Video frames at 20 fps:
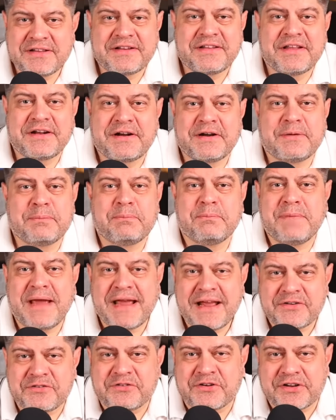their
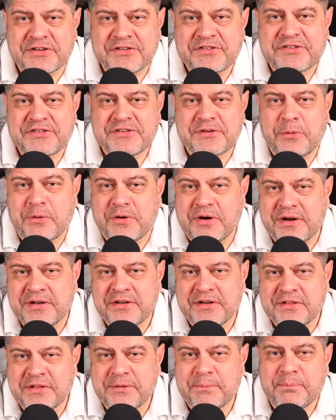mattress or
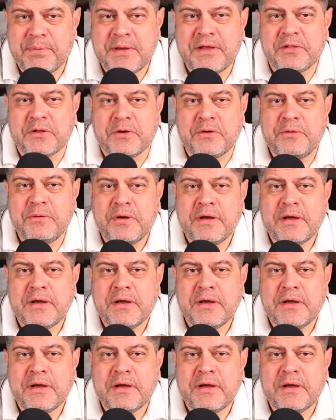under the pillow